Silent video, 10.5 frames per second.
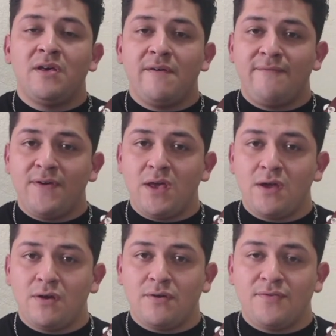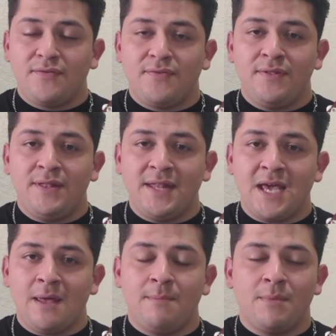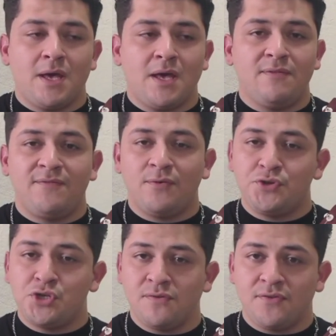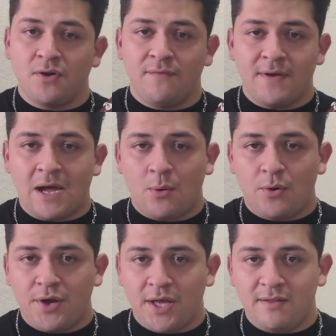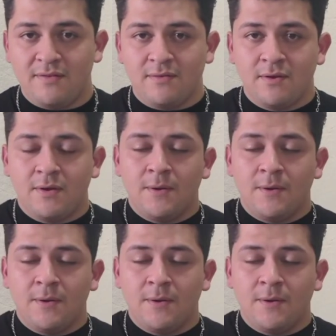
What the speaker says: fingers' name and functions of our hands.